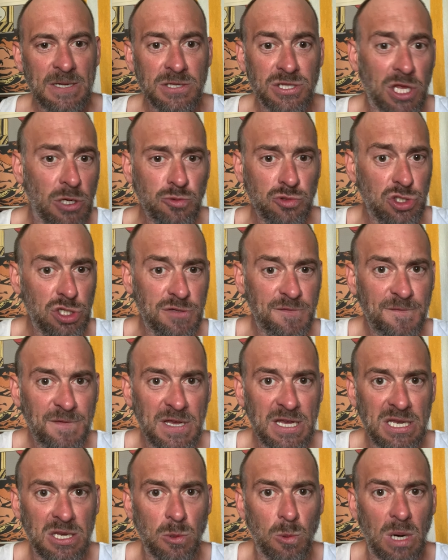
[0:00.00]
Don't just
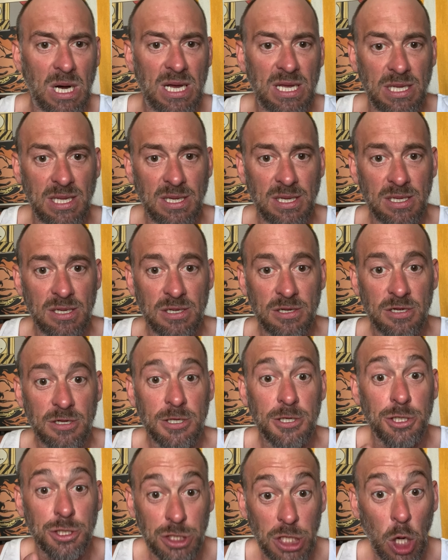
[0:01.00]
feel a way,
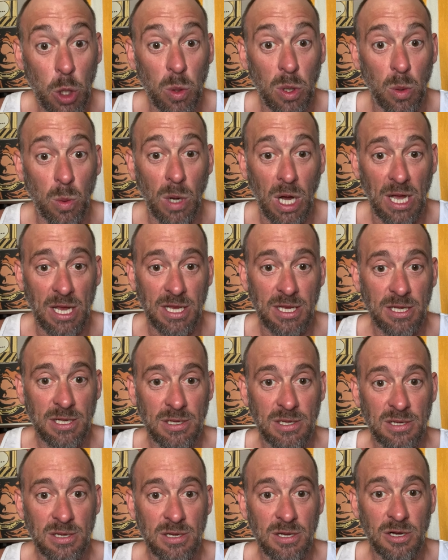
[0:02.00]
know a way,
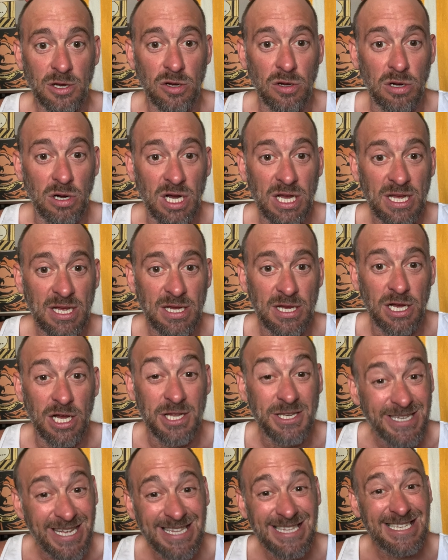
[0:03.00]
right?
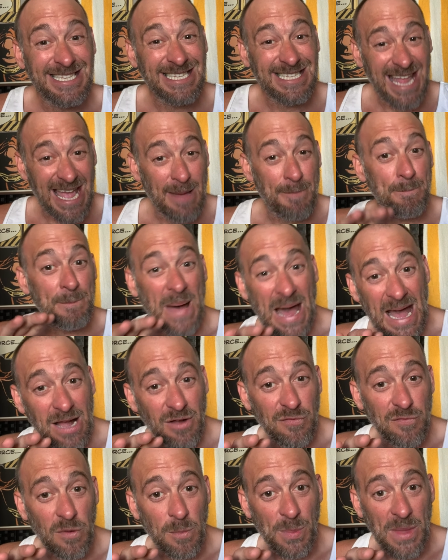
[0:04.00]
And then stand back
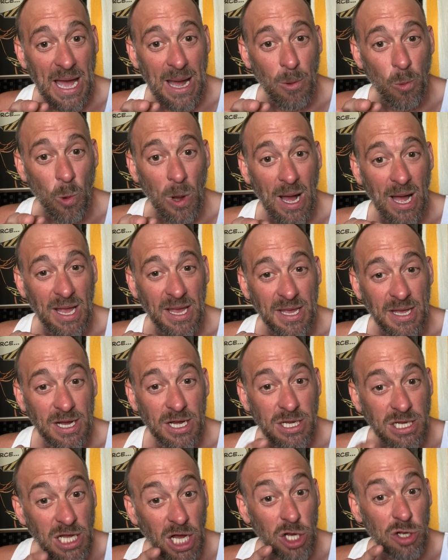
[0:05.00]
from that way
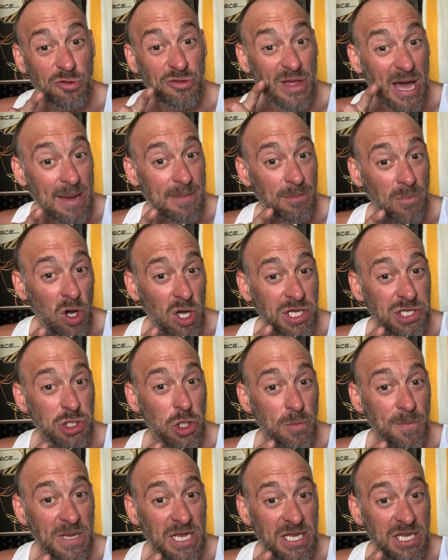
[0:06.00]
and go, that might
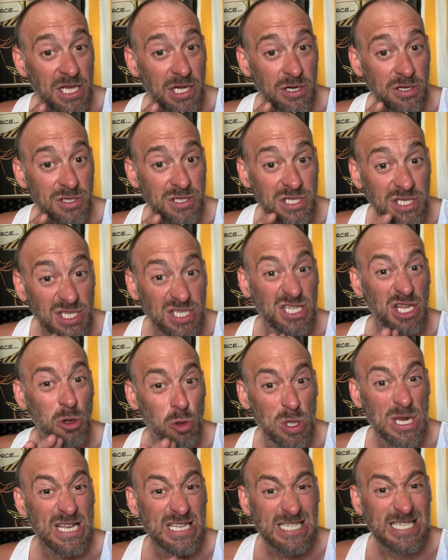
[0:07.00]
not be the answer still.
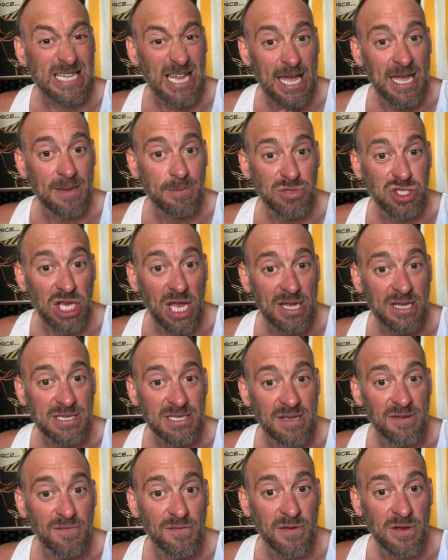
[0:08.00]
Let's stay
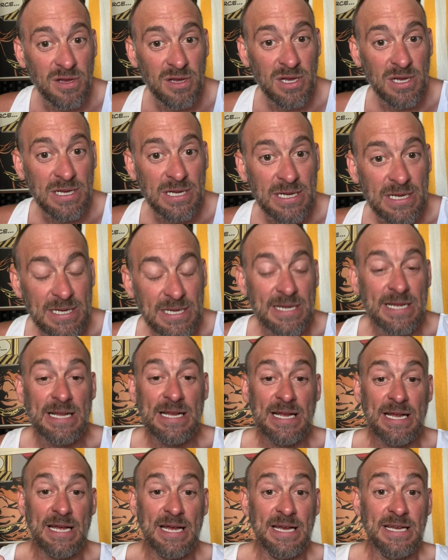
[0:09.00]
objective.
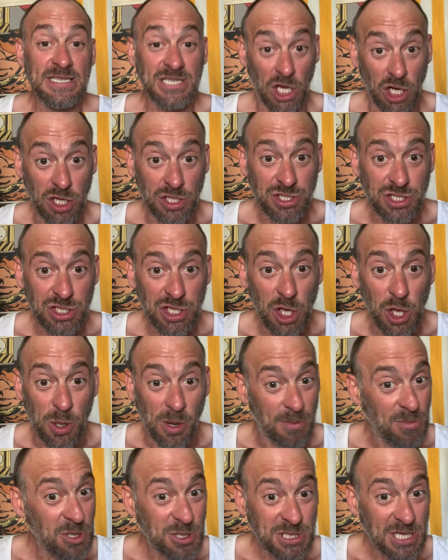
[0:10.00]
It's hard to do.
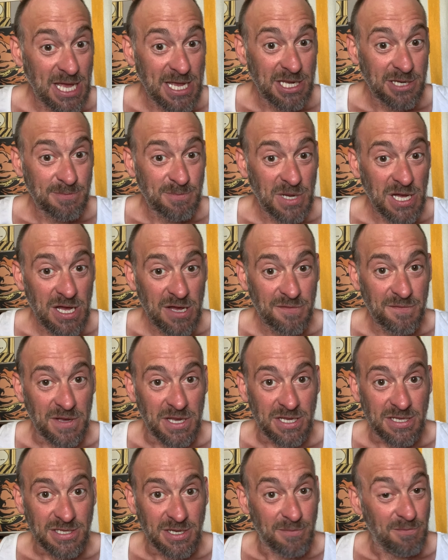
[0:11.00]
I'm not saying I'm
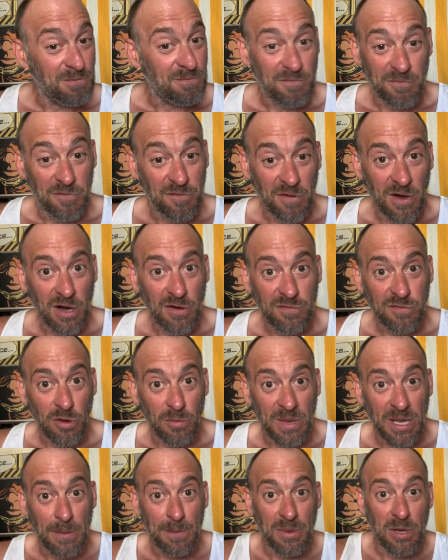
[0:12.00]
perfect. I'm far from
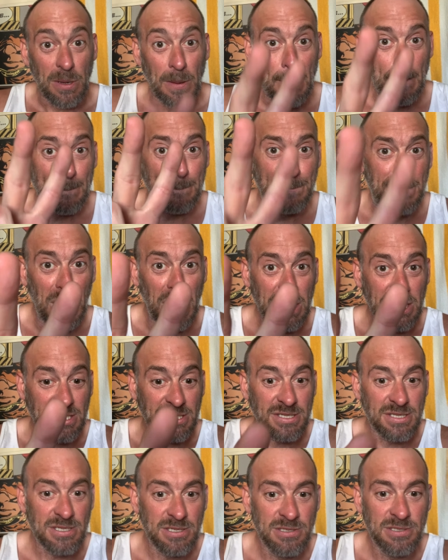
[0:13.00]
it, but
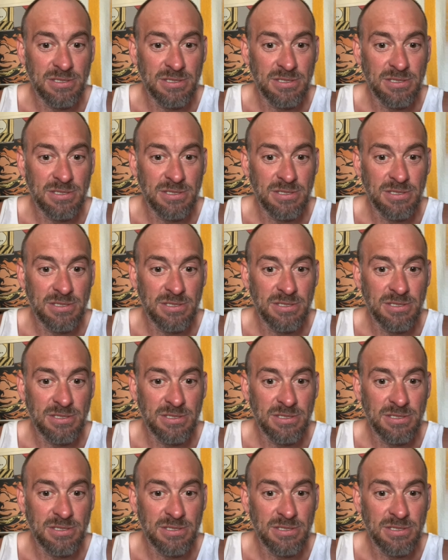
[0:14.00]
peace.